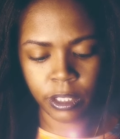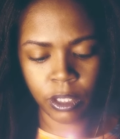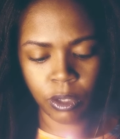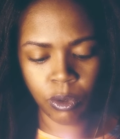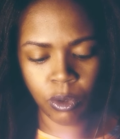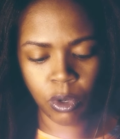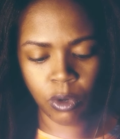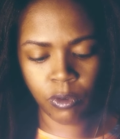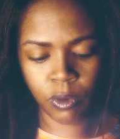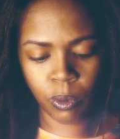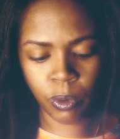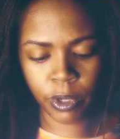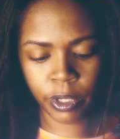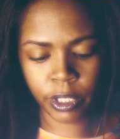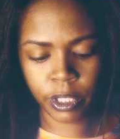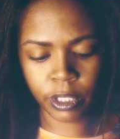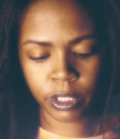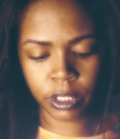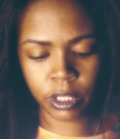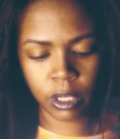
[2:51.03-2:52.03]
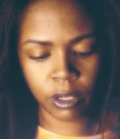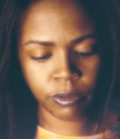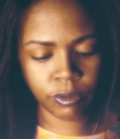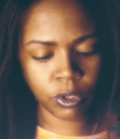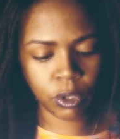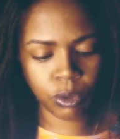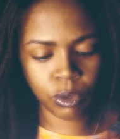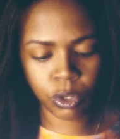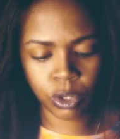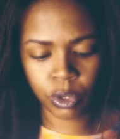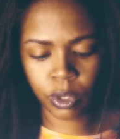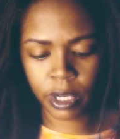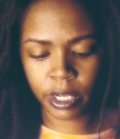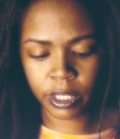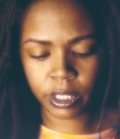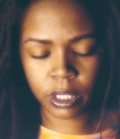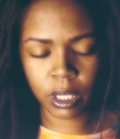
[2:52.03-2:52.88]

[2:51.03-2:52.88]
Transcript: Don't overwork yourself. Don't stress.